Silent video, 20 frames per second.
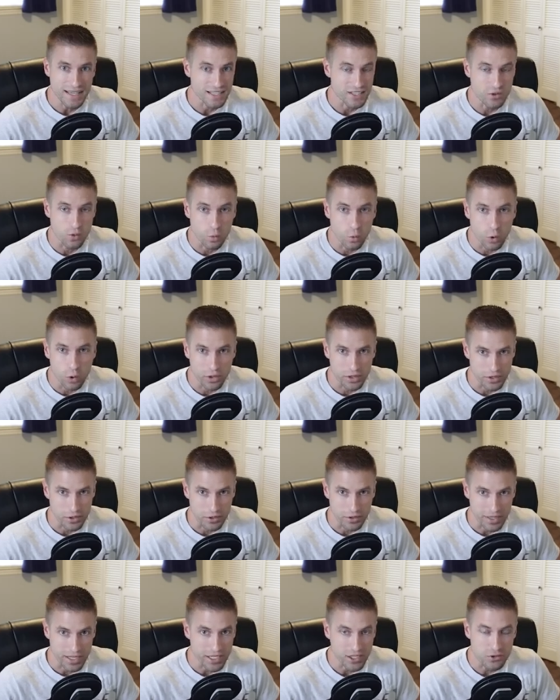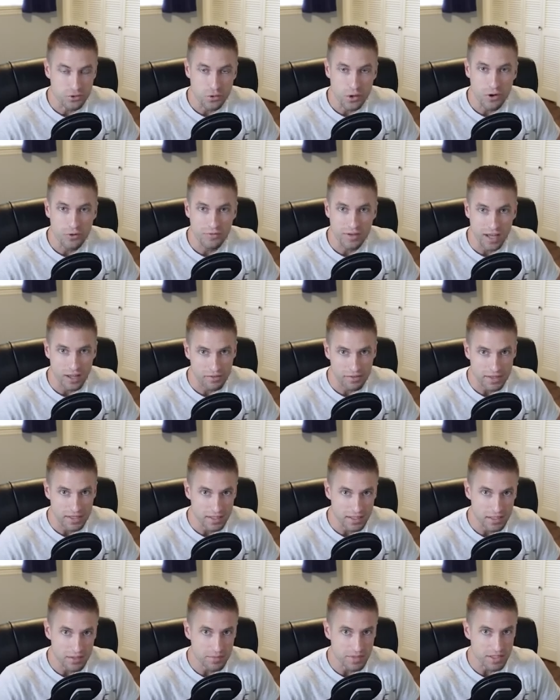is a warrior. He drove out
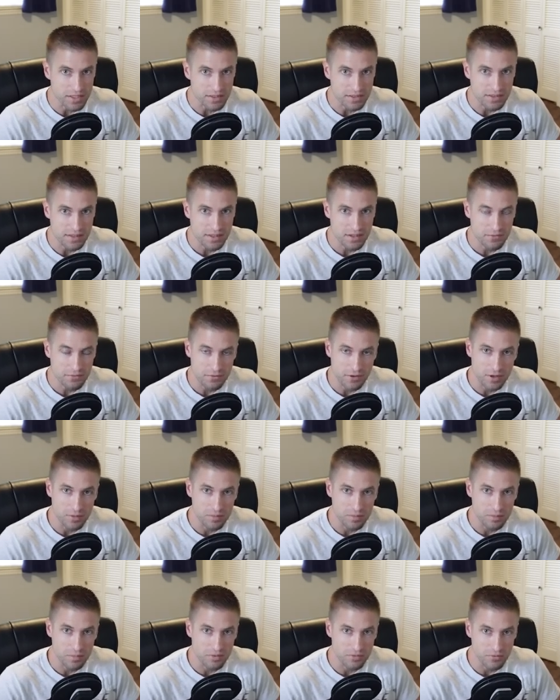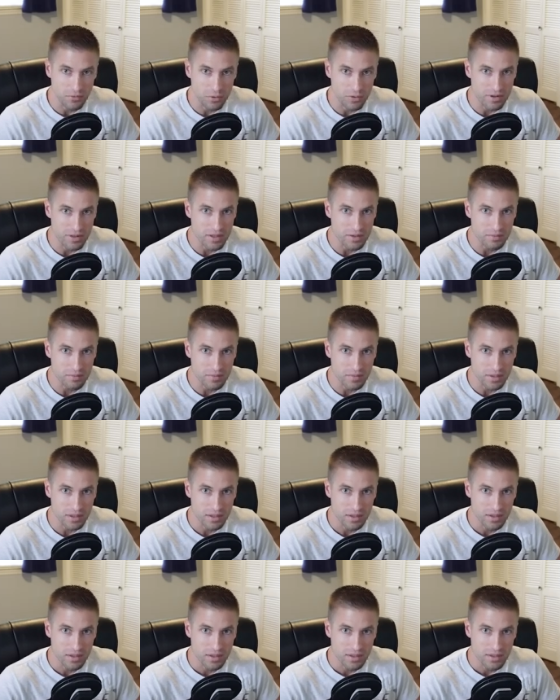the enemies from before them
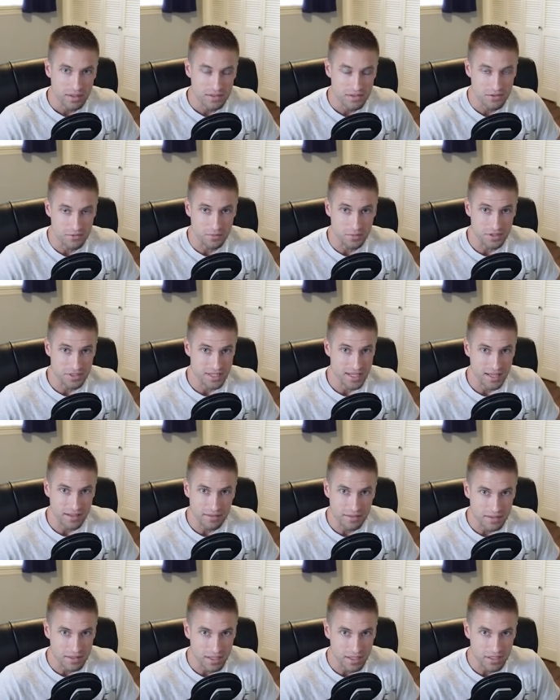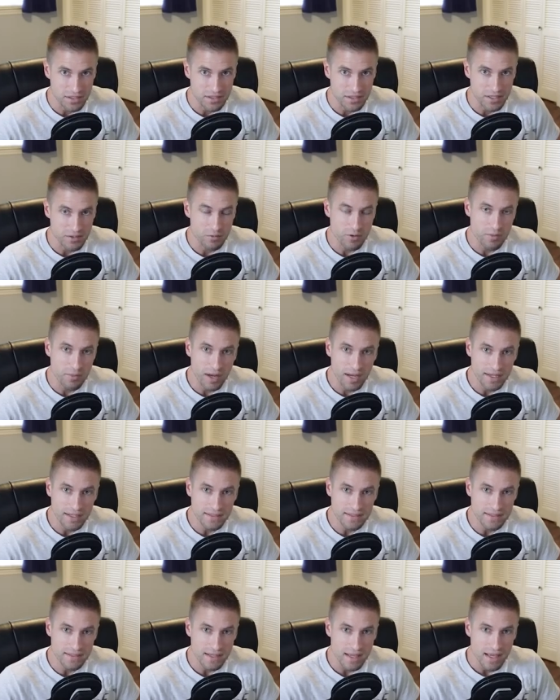to protect the nation. It
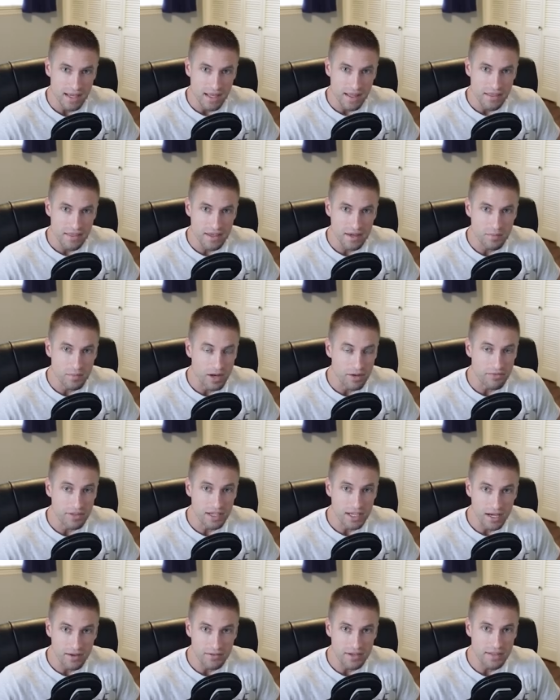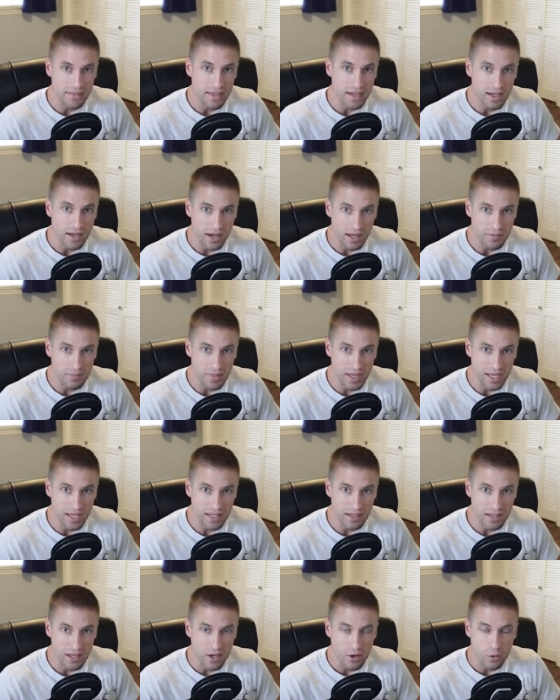reminds them of the covenant that God
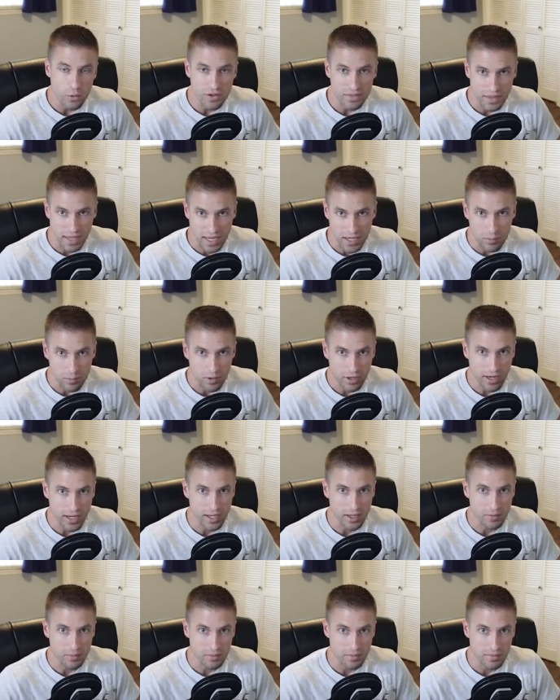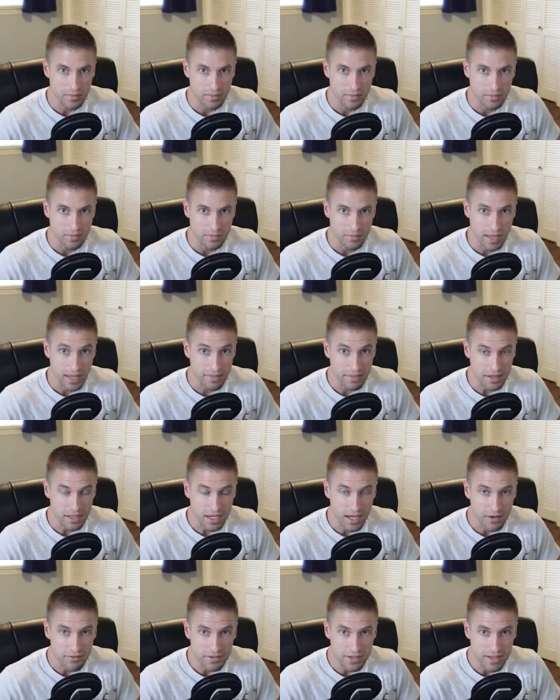made with Abraham and the
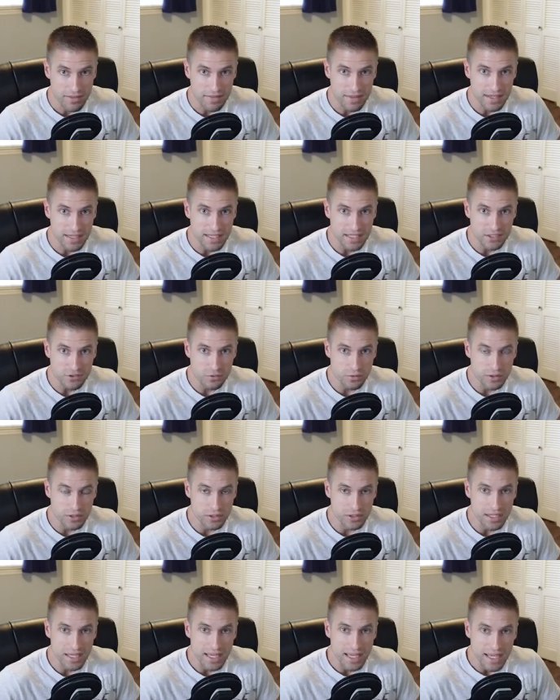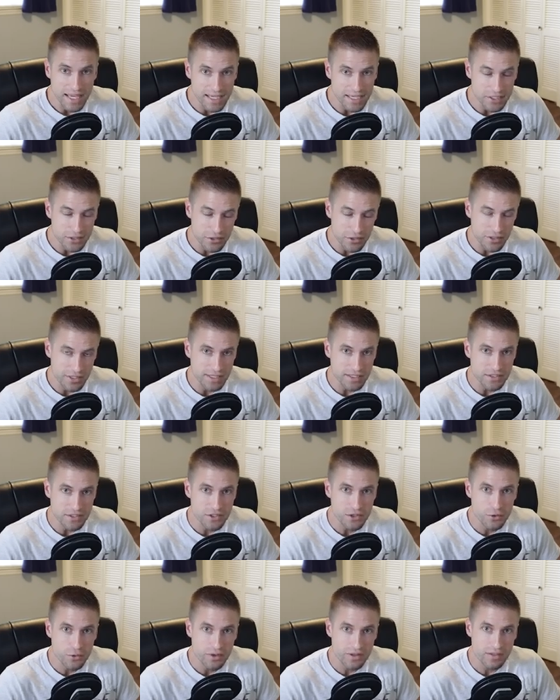covenant that Israel entered
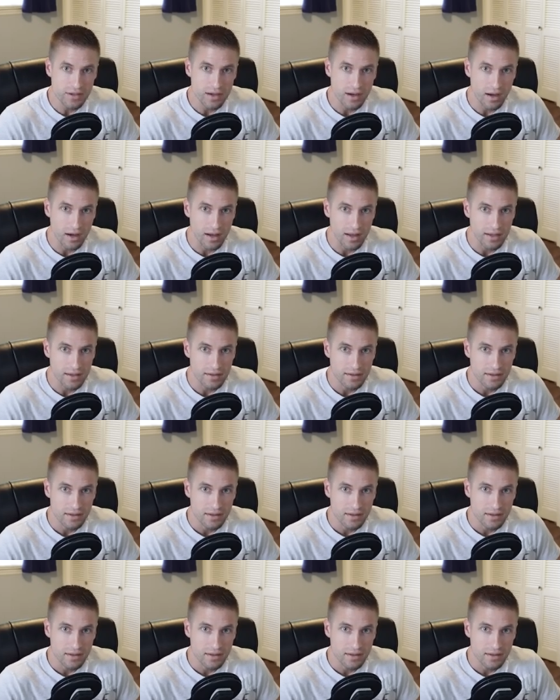into with God,